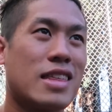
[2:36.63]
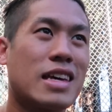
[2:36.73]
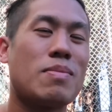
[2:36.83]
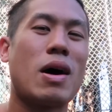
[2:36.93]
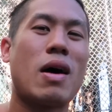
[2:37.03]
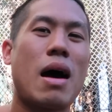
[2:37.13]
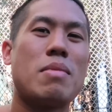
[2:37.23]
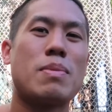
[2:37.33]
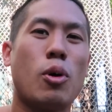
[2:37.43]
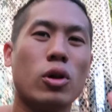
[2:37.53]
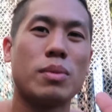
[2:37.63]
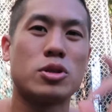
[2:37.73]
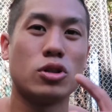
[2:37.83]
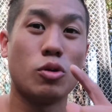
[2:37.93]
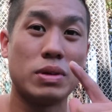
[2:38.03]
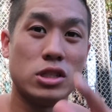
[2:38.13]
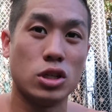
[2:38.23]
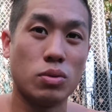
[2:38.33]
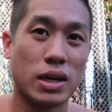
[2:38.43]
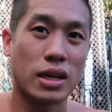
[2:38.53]
think about how many pull-ups you'll be
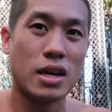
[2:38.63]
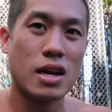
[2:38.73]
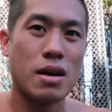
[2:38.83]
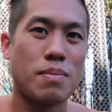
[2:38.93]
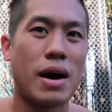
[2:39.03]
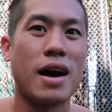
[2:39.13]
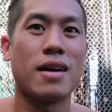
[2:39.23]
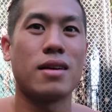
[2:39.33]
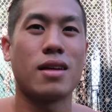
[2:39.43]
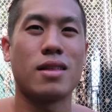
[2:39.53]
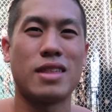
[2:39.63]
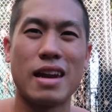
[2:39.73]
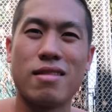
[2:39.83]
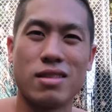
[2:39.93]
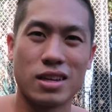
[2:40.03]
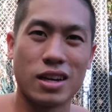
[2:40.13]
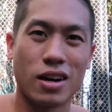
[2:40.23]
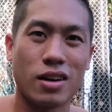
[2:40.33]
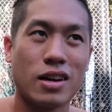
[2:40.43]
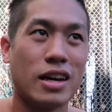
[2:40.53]
doing by the end of the
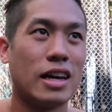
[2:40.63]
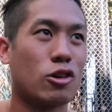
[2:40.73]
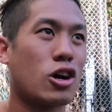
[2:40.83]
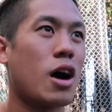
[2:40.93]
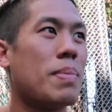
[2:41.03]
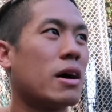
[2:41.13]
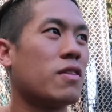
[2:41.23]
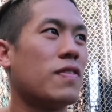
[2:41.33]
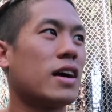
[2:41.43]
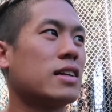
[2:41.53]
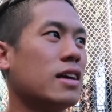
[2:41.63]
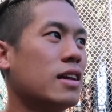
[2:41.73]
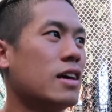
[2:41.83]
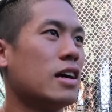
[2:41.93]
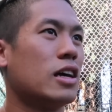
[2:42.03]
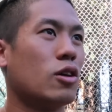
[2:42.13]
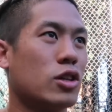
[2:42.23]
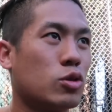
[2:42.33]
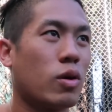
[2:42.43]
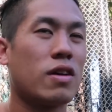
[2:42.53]
year. It'll compound effect, and you know,
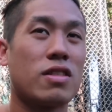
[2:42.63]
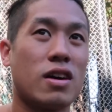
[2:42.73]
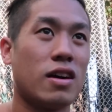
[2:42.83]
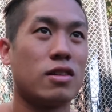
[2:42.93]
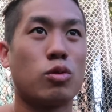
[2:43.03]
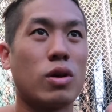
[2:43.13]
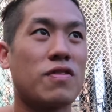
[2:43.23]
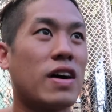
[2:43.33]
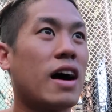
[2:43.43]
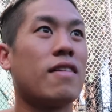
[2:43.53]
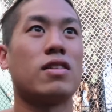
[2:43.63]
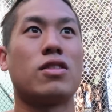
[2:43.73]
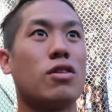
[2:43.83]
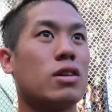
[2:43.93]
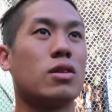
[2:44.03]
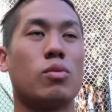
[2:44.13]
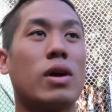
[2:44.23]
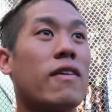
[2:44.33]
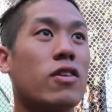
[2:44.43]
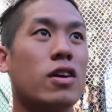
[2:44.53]
the 25 to 30 to
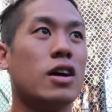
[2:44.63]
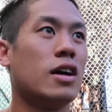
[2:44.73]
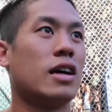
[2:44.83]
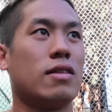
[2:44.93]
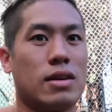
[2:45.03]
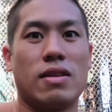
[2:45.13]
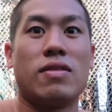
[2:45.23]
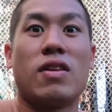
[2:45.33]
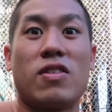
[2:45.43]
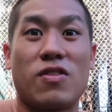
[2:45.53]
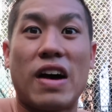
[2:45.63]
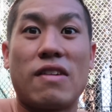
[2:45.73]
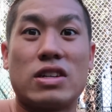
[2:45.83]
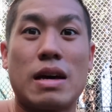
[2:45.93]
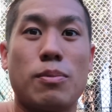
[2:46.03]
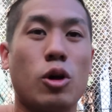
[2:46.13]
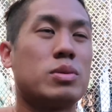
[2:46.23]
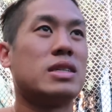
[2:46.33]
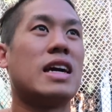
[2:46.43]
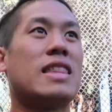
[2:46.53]
whatever, even if it's 5 or 10
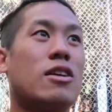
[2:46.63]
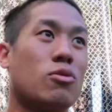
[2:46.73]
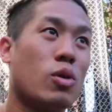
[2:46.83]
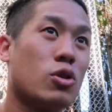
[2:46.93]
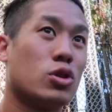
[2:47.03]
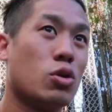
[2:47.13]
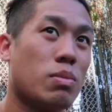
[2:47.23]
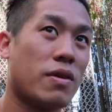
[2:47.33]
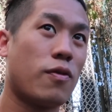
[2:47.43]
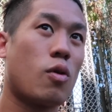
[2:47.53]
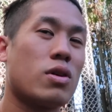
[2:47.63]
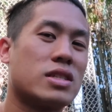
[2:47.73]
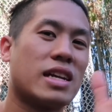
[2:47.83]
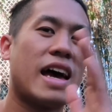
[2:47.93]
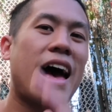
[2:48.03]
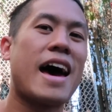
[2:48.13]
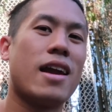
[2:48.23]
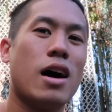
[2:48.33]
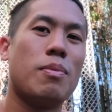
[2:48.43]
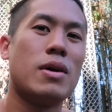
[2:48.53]
pull-ups a day that you weren't doing before, is gonna
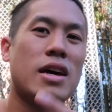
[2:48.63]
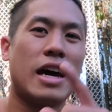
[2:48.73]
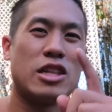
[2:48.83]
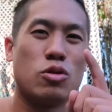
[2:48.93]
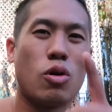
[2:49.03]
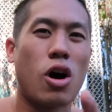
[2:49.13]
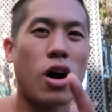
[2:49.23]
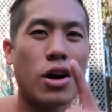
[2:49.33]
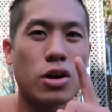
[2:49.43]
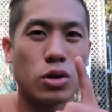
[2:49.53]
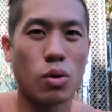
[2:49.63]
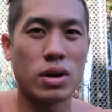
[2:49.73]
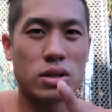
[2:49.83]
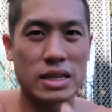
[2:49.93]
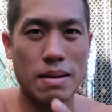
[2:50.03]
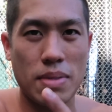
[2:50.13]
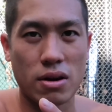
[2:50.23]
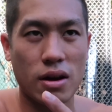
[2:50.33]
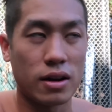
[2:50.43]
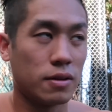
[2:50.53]
add up, and you are going to get
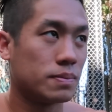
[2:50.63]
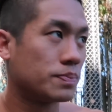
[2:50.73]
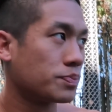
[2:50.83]
better at it.